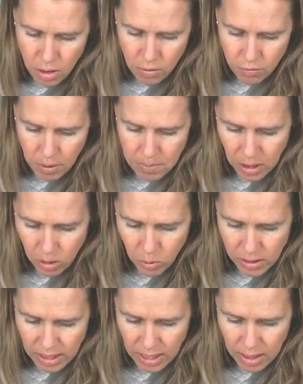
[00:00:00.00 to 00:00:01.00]
From here,
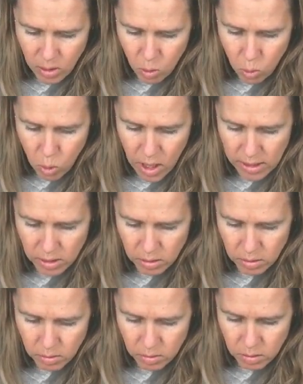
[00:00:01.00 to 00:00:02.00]
once again, one,
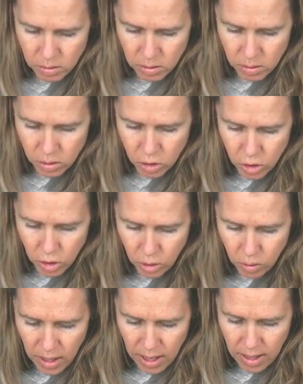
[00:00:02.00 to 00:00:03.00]

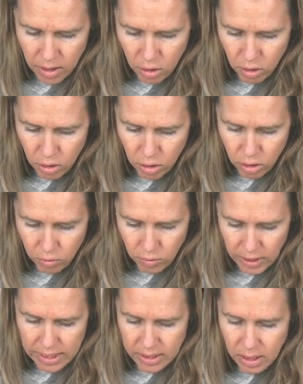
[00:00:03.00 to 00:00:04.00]
two, and
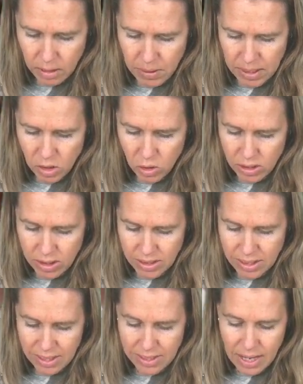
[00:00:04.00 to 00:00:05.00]
three seed beads. So this is
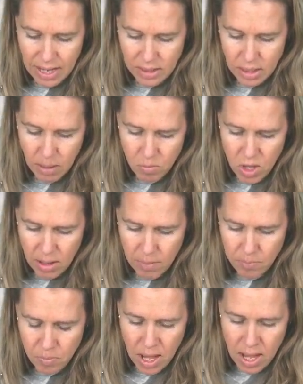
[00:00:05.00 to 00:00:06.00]
the exact same thing
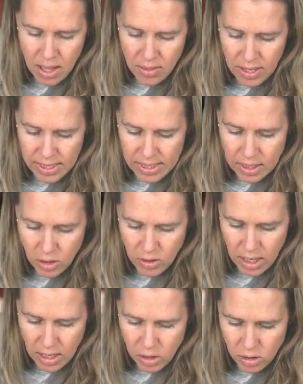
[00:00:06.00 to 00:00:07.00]
that I did on the
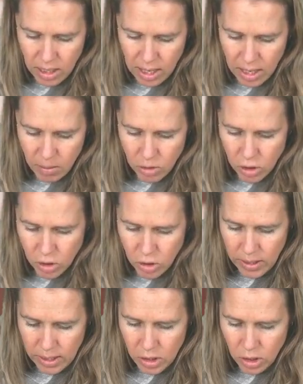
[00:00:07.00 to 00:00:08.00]
other side. I was just
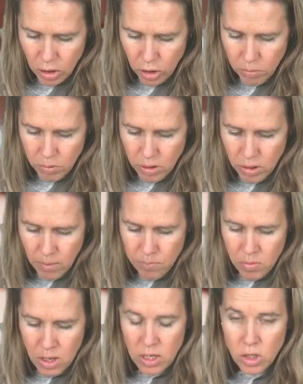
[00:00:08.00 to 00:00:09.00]
into loops.
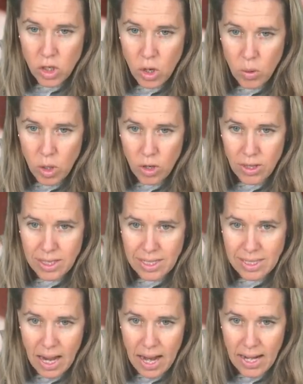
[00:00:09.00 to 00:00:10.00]
Sew along the
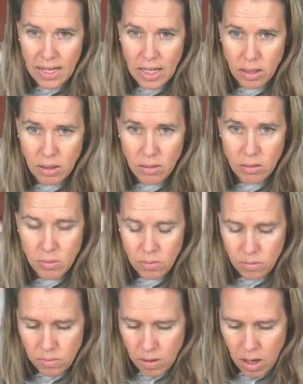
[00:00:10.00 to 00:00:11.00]
side here,
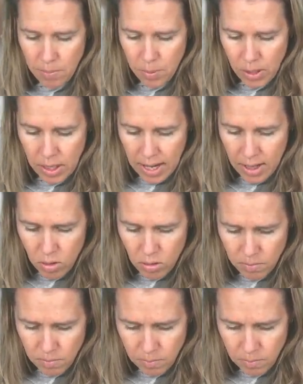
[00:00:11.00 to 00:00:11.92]
up on an angle,